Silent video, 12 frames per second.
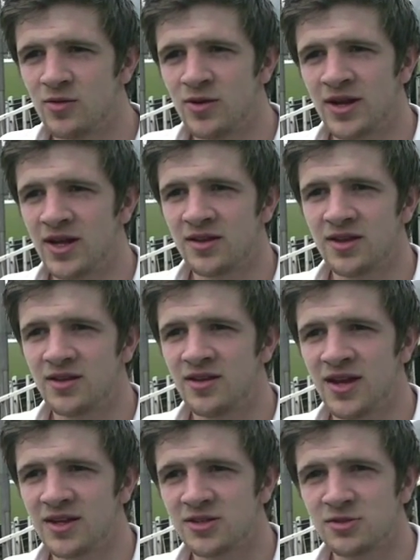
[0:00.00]
when I had the
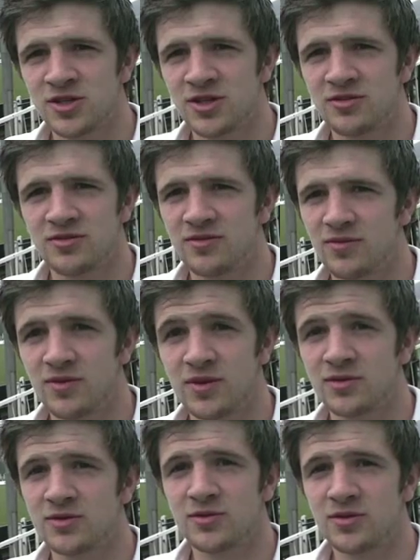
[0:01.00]
text, it was
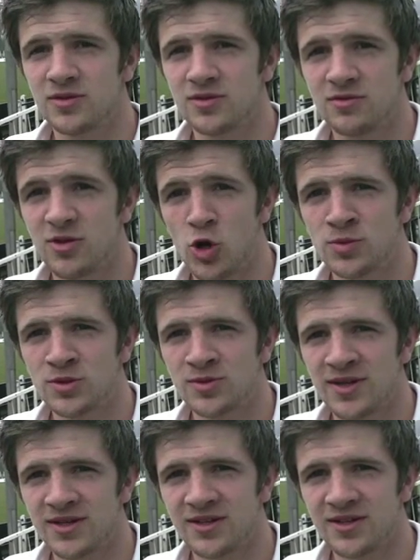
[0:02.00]

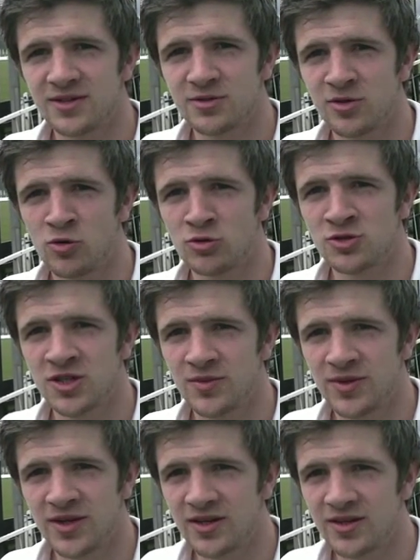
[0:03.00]
gobsmacked. It's
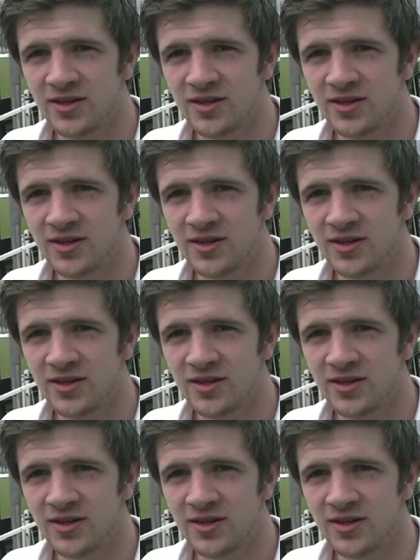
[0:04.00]
awesome.